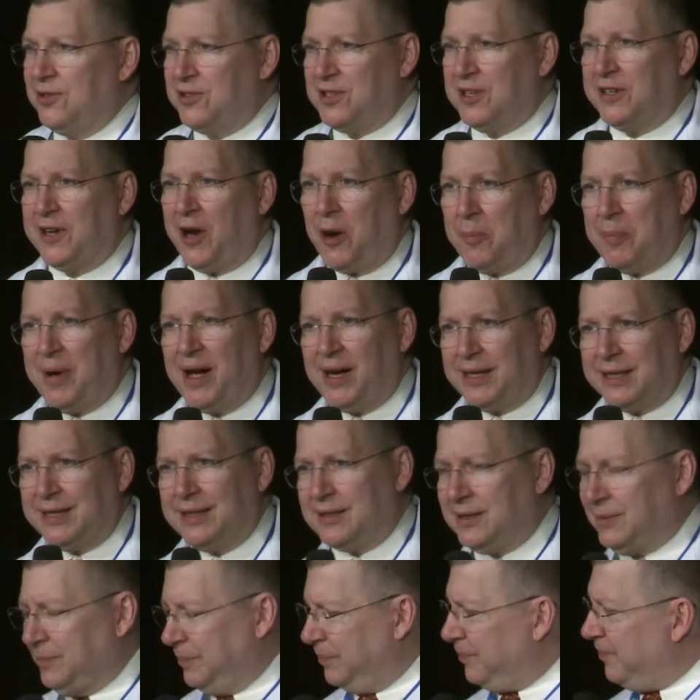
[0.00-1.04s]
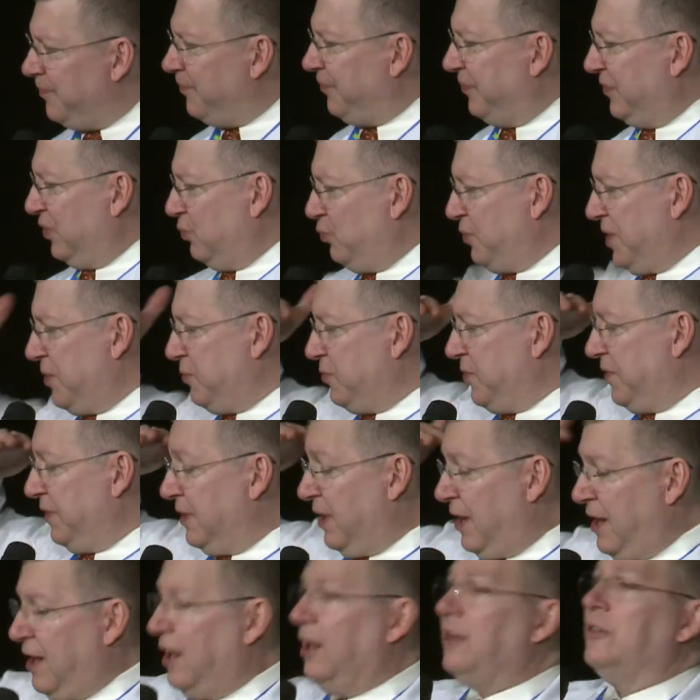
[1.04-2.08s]
in our pocket, we would
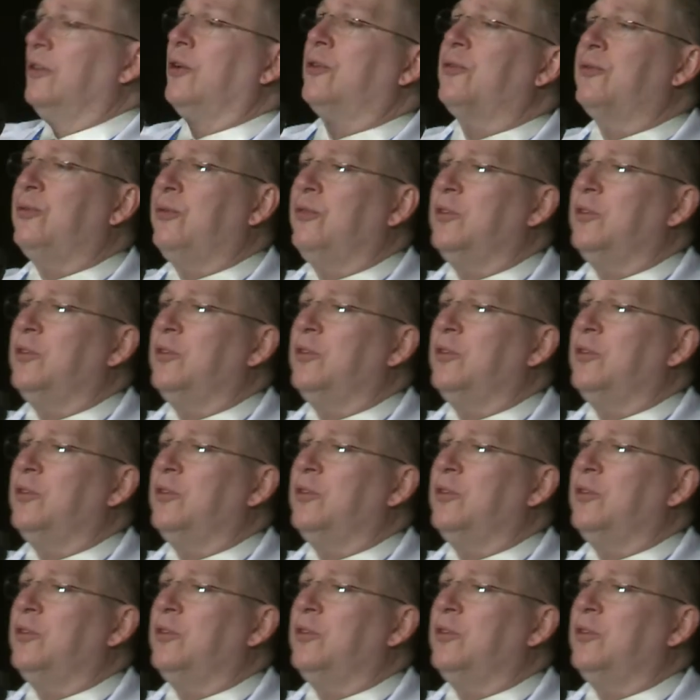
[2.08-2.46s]
look through the